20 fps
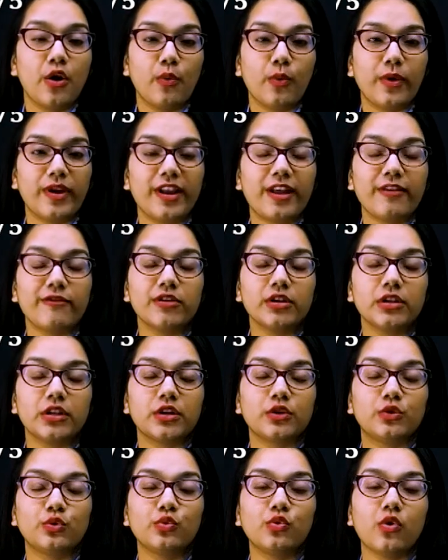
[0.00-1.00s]
wherever
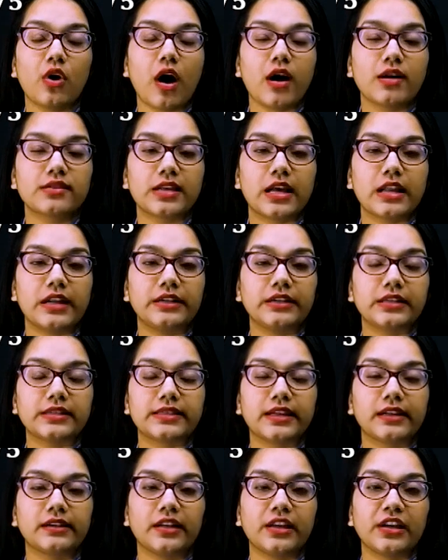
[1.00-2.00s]
the two arcs are
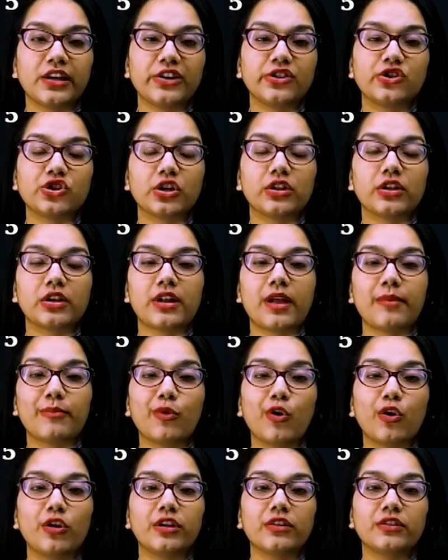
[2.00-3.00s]
intersecting each other, I'm
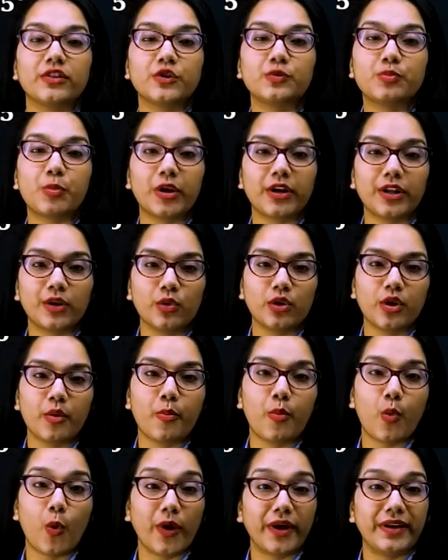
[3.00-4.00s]
calling this particular
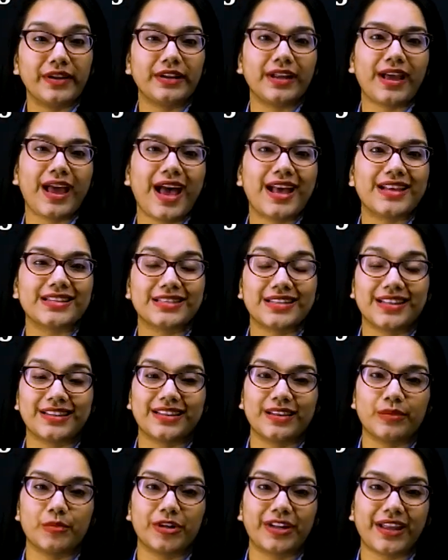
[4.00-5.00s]
point as
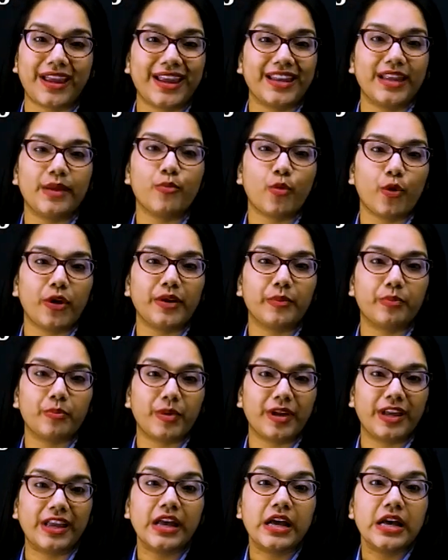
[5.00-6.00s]
nothing but any point
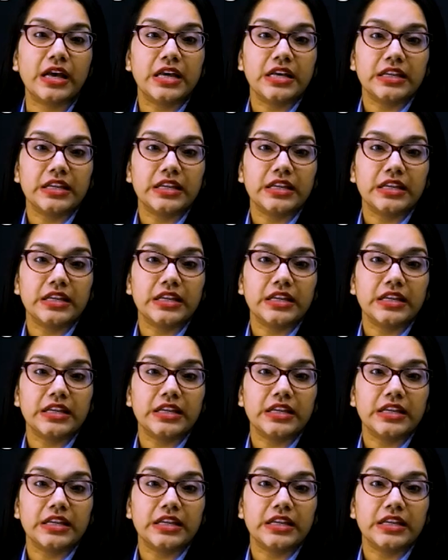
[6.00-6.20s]
P,